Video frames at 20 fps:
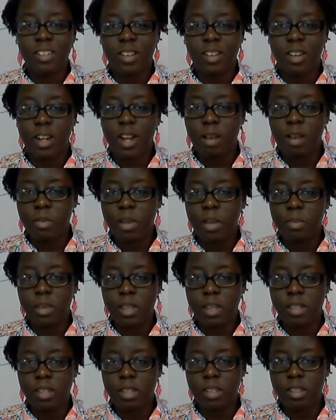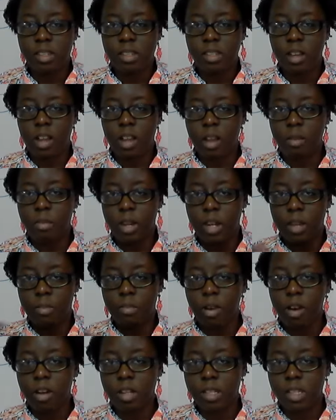or how many pieces or how many
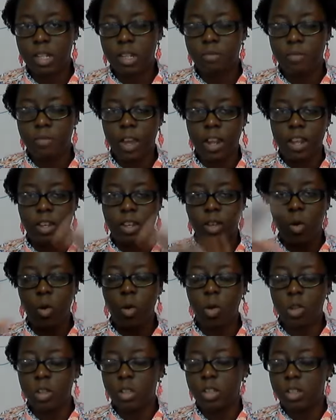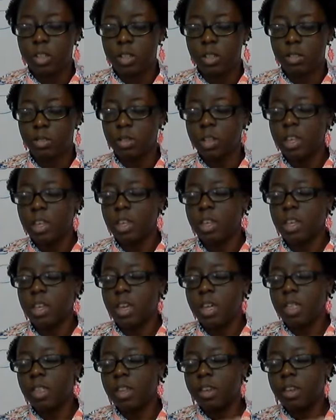parts they divided the whole into,
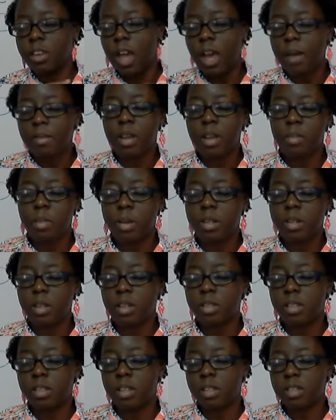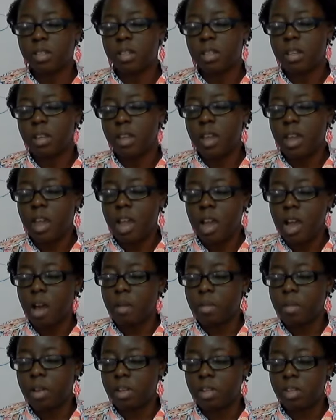and then the top number tells us how
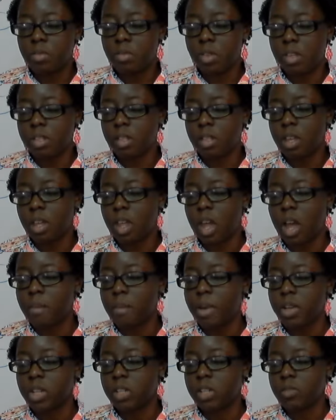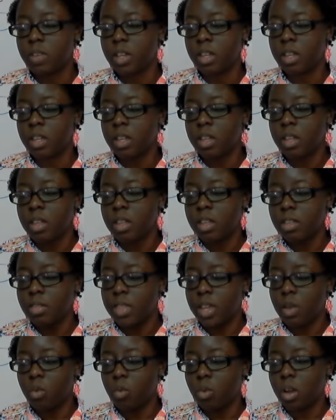much of it
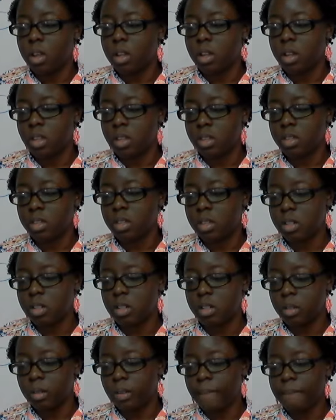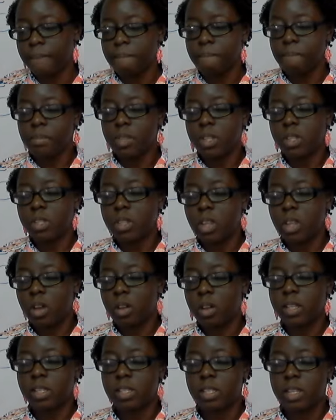they want us to do. So
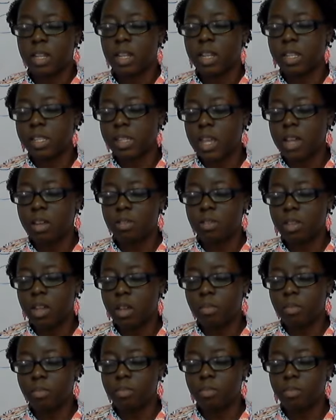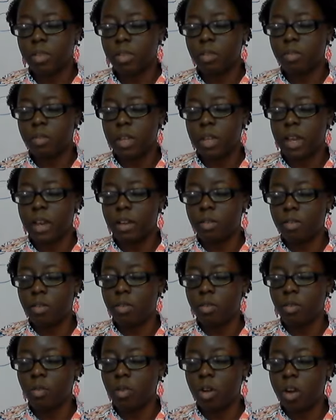let's see, let's count them. We have
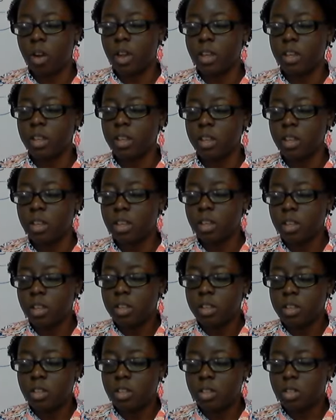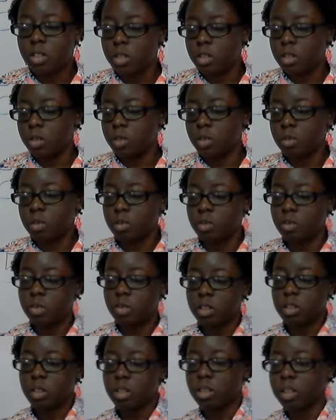1, 2,
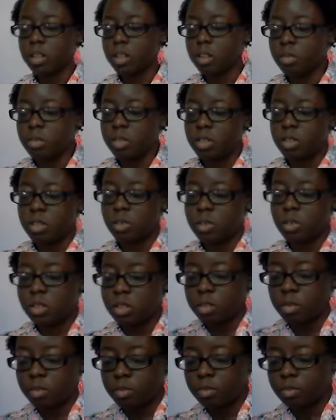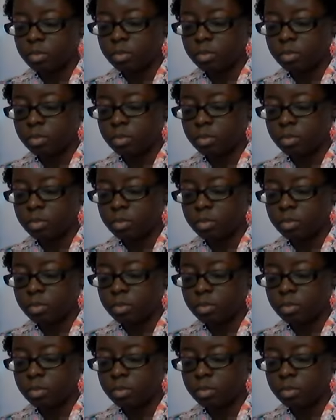let me show it to you.